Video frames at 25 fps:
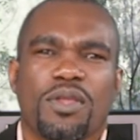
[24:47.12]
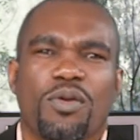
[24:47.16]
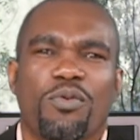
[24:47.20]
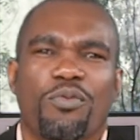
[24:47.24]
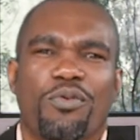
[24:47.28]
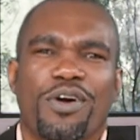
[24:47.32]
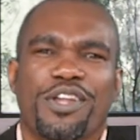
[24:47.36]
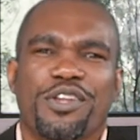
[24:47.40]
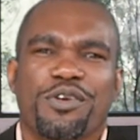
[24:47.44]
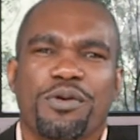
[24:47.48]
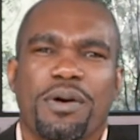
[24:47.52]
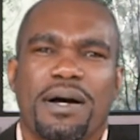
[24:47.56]

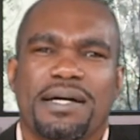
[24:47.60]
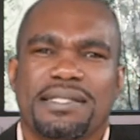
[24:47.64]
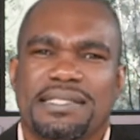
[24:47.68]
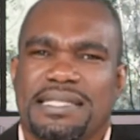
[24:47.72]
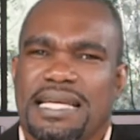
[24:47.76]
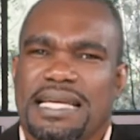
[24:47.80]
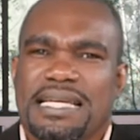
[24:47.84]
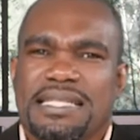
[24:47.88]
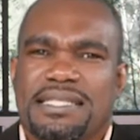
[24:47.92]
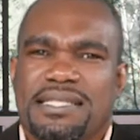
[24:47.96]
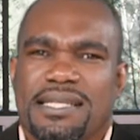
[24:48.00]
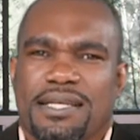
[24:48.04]
When you are
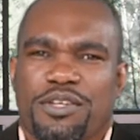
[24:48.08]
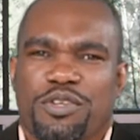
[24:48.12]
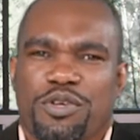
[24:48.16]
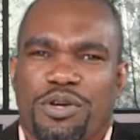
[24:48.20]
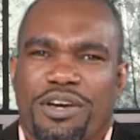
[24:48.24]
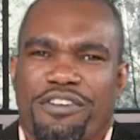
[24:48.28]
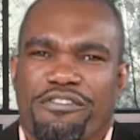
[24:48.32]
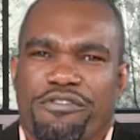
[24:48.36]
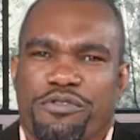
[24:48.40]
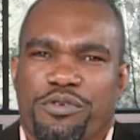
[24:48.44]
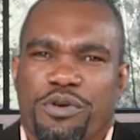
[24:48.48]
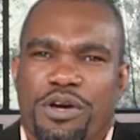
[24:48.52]
dating,
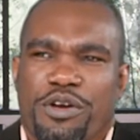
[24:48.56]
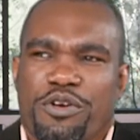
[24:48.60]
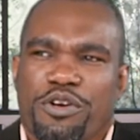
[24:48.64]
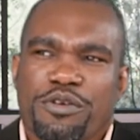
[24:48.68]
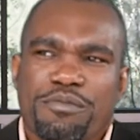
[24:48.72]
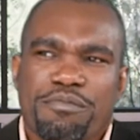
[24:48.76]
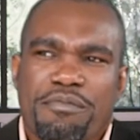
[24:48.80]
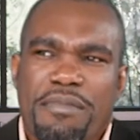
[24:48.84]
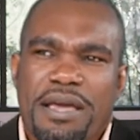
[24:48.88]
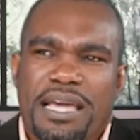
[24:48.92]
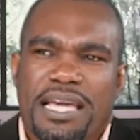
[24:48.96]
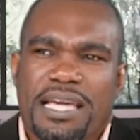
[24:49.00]
you have, you're
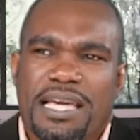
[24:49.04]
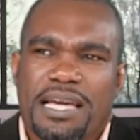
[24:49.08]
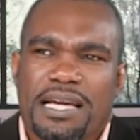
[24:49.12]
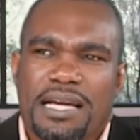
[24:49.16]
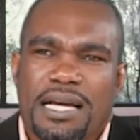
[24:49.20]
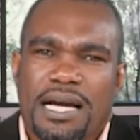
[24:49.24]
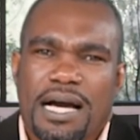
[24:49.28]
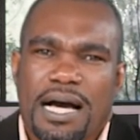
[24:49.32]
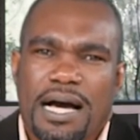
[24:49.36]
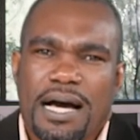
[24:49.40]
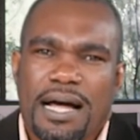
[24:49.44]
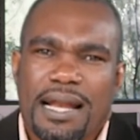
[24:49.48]
not
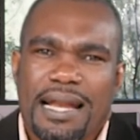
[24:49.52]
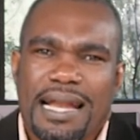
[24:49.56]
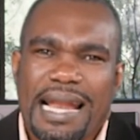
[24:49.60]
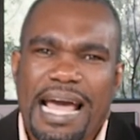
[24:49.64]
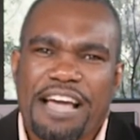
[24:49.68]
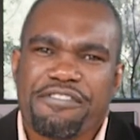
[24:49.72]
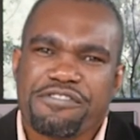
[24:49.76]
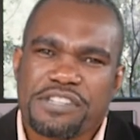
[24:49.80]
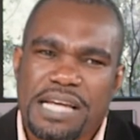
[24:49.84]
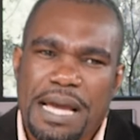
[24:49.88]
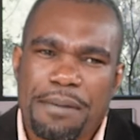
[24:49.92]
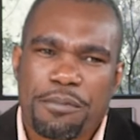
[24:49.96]
making uh,
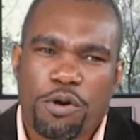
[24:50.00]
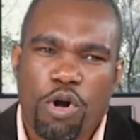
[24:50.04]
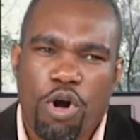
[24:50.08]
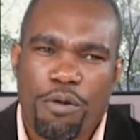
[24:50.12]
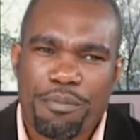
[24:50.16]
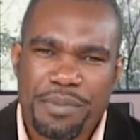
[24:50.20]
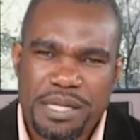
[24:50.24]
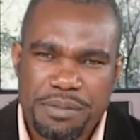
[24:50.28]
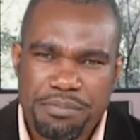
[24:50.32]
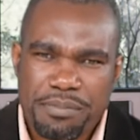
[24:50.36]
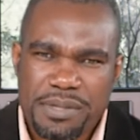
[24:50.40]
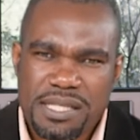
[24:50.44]
lifetime
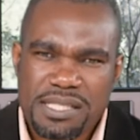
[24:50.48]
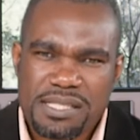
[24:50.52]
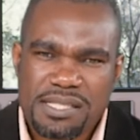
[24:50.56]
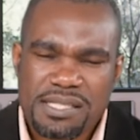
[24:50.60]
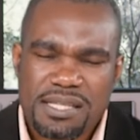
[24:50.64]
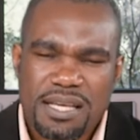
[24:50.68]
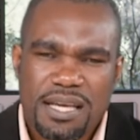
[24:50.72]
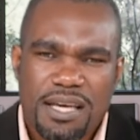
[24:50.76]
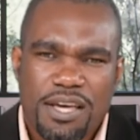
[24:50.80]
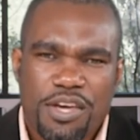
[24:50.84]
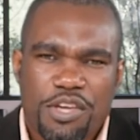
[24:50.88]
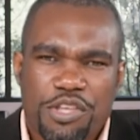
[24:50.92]

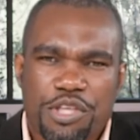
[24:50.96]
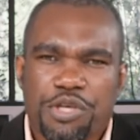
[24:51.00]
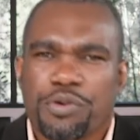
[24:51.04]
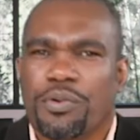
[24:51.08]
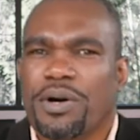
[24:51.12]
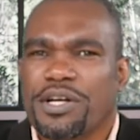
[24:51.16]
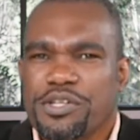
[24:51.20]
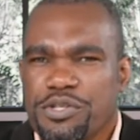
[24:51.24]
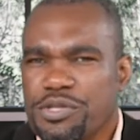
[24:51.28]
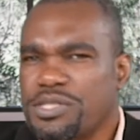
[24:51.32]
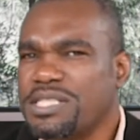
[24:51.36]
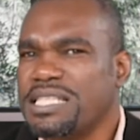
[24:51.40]
commitments. You
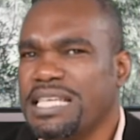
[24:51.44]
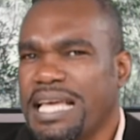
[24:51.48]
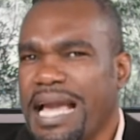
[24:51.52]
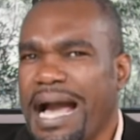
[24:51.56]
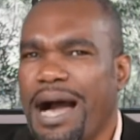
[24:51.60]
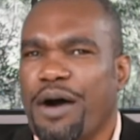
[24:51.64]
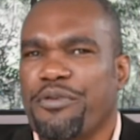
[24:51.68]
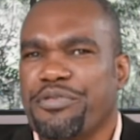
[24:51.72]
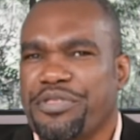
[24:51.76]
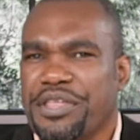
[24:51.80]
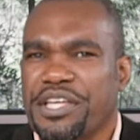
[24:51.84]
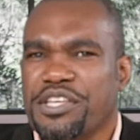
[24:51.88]
want to see
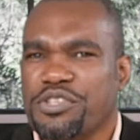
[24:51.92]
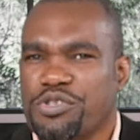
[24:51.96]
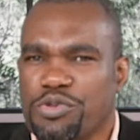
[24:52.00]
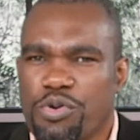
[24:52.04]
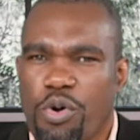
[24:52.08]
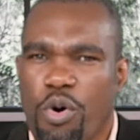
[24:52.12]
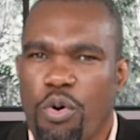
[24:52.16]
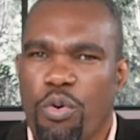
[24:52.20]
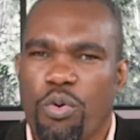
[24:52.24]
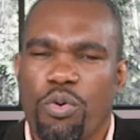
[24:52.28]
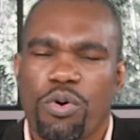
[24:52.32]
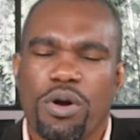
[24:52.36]
how things
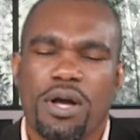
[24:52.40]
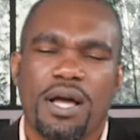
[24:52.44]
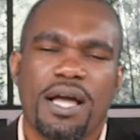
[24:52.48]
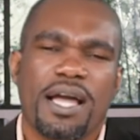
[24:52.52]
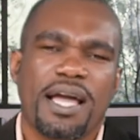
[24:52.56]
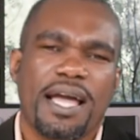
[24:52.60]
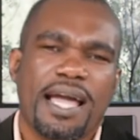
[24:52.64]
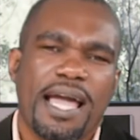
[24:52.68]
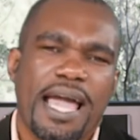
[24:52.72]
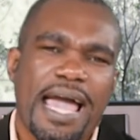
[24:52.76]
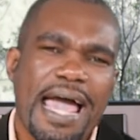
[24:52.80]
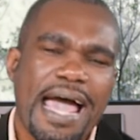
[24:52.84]
go.
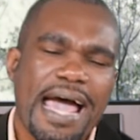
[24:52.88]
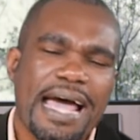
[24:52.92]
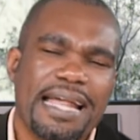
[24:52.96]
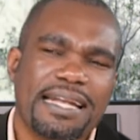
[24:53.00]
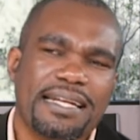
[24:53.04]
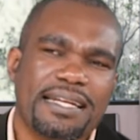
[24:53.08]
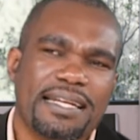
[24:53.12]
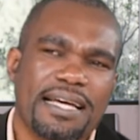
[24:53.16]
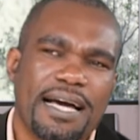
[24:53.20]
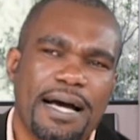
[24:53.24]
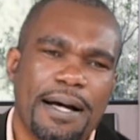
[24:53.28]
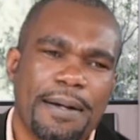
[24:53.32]

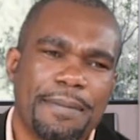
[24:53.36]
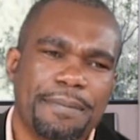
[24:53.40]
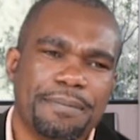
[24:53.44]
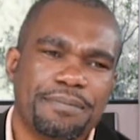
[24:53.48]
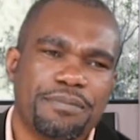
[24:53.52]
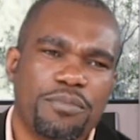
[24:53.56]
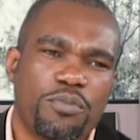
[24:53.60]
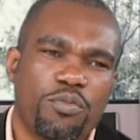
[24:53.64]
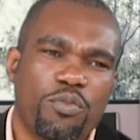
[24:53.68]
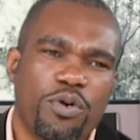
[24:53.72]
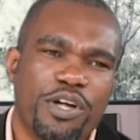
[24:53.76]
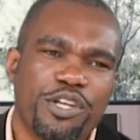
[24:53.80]
And
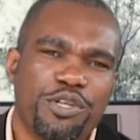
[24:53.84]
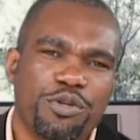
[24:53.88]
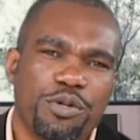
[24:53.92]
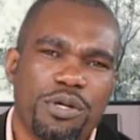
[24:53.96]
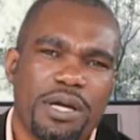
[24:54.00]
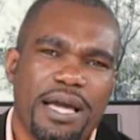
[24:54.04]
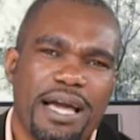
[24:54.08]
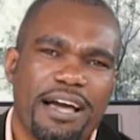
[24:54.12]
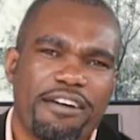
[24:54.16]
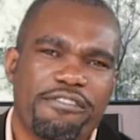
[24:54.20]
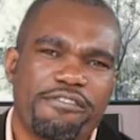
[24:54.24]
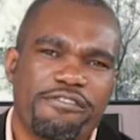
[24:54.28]
um, when
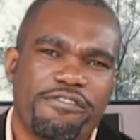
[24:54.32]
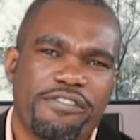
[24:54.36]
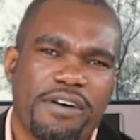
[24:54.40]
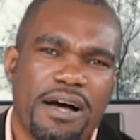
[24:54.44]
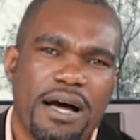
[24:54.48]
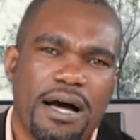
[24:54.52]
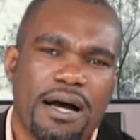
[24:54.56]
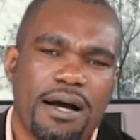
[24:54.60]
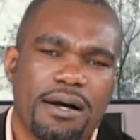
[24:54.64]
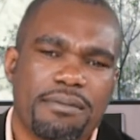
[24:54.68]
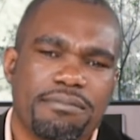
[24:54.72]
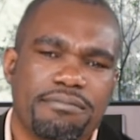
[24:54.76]
you have
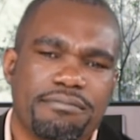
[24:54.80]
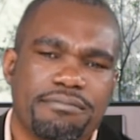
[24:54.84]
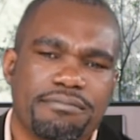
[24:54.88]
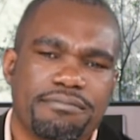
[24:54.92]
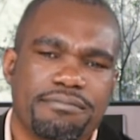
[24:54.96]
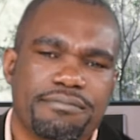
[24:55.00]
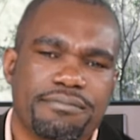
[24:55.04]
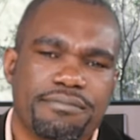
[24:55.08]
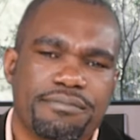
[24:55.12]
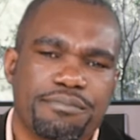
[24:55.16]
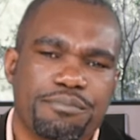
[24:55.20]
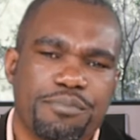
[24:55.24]
uh,
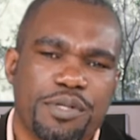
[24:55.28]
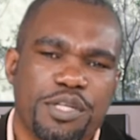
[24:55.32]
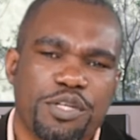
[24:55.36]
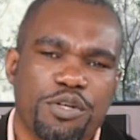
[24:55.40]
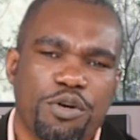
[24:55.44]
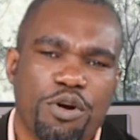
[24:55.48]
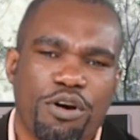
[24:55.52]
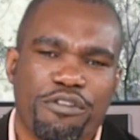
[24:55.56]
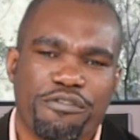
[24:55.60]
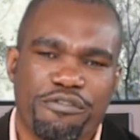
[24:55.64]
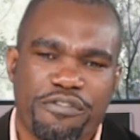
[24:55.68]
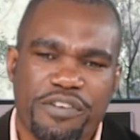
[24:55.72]

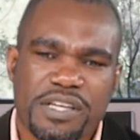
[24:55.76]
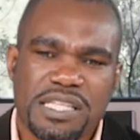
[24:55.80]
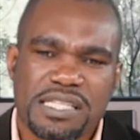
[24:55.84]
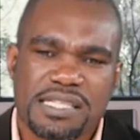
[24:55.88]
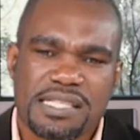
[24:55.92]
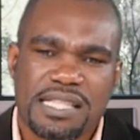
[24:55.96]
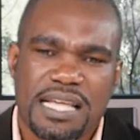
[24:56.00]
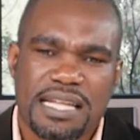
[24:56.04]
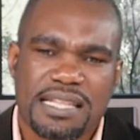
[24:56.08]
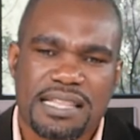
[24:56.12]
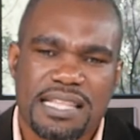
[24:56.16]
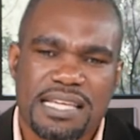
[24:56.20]
been
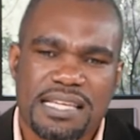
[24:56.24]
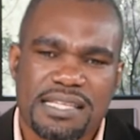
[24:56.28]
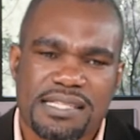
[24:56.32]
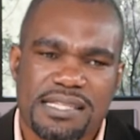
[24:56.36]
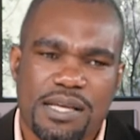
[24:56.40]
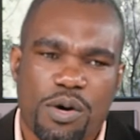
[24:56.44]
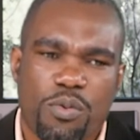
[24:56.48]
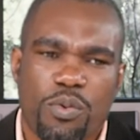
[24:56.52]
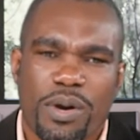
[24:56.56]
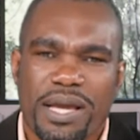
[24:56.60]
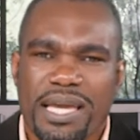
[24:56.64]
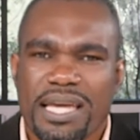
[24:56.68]
convinced that things
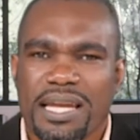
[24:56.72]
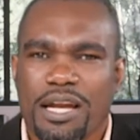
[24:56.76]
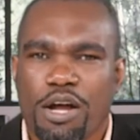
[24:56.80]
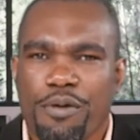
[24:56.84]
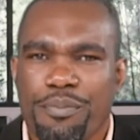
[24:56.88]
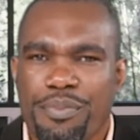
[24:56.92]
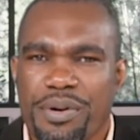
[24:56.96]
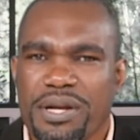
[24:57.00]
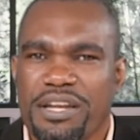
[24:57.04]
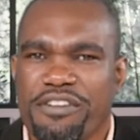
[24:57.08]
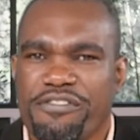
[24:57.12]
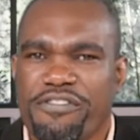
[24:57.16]
are working
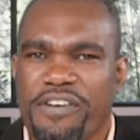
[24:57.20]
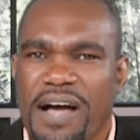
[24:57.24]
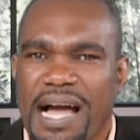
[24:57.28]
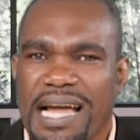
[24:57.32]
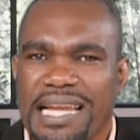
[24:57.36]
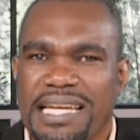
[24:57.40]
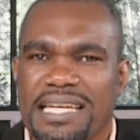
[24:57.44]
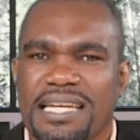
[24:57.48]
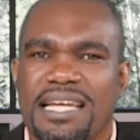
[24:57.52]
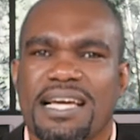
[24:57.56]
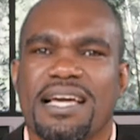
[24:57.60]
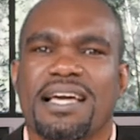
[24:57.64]
out pretty
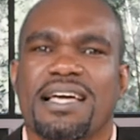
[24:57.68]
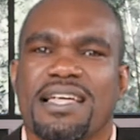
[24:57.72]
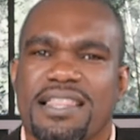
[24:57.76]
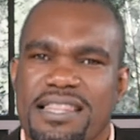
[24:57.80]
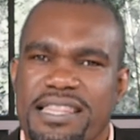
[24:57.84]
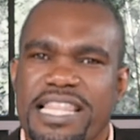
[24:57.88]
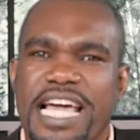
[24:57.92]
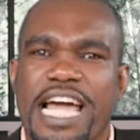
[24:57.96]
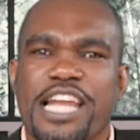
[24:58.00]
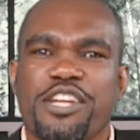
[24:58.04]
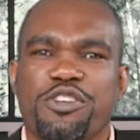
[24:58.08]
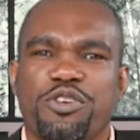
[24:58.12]
fine,
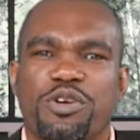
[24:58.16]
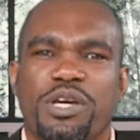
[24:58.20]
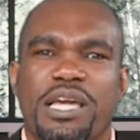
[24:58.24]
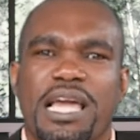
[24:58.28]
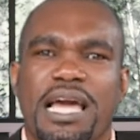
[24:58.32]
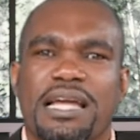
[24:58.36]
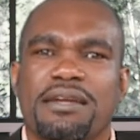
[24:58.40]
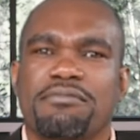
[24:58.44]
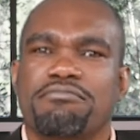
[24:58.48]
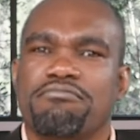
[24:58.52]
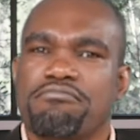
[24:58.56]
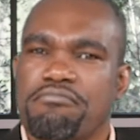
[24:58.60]
then you
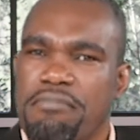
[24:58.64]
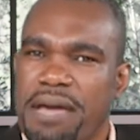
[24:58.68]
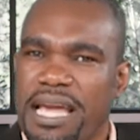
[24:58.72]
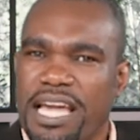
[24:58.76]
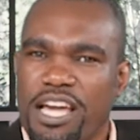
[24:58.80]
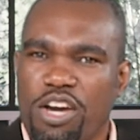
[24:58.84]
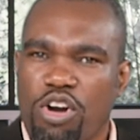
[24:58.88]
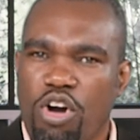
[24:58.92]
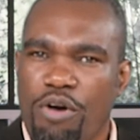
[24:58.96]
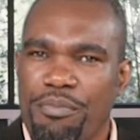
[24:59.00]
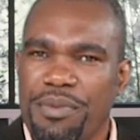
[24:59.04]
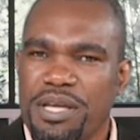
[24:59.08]
can
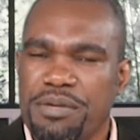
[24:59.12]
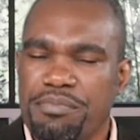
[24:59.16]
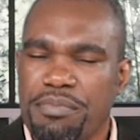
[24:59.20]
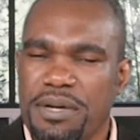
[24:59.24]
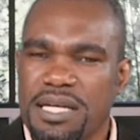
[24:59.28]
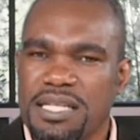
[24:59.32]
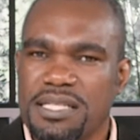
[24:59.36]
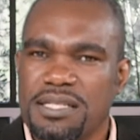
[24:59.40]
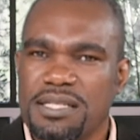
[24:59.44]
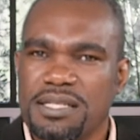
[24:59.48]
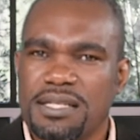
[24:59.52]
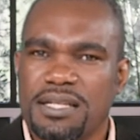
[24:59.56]
make a
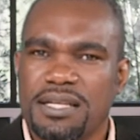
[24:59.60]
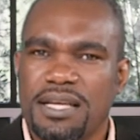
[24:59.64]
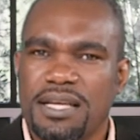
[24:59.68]
commitment.